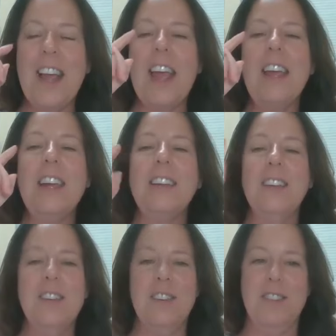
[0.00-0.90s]
8
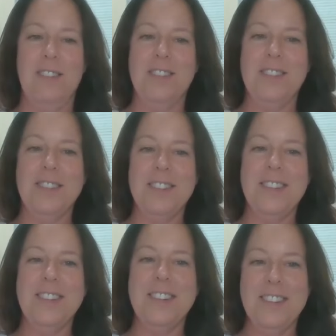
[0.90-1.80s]
years
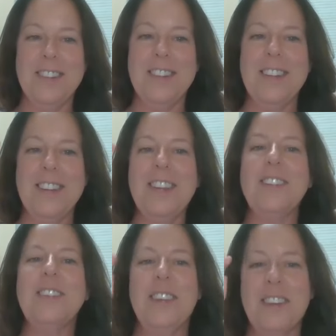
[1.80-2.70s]

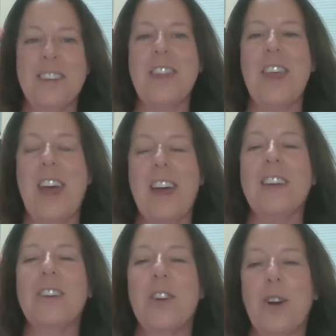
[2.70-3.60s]
until
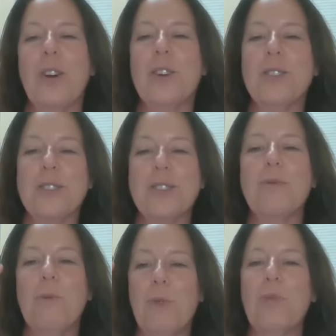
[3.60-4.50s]
that curse
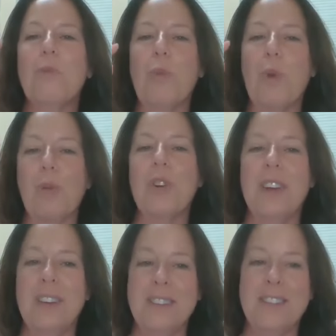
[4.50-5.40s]
was broken.